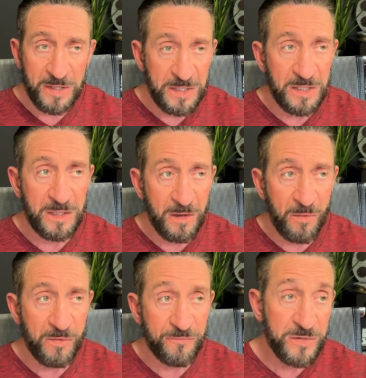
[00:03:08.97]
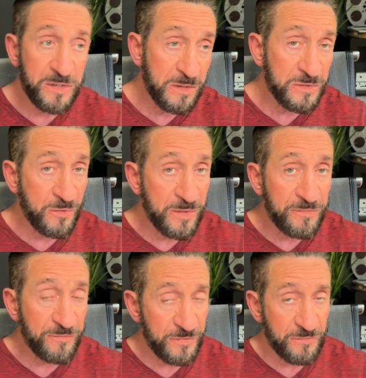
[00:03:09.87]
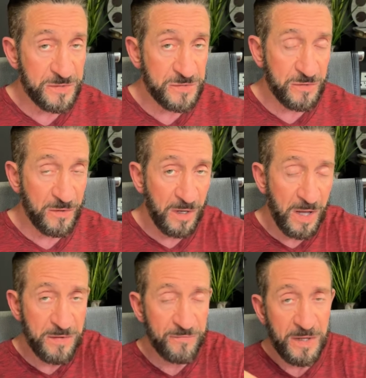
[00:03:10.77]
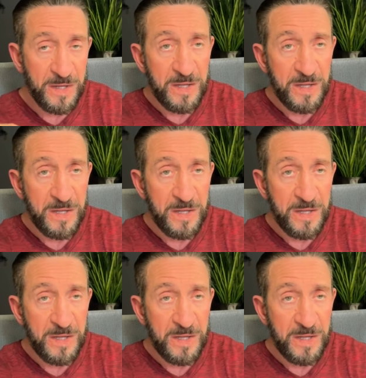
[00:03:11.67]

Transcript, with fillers: and it can go on for years or even for the rest of their life.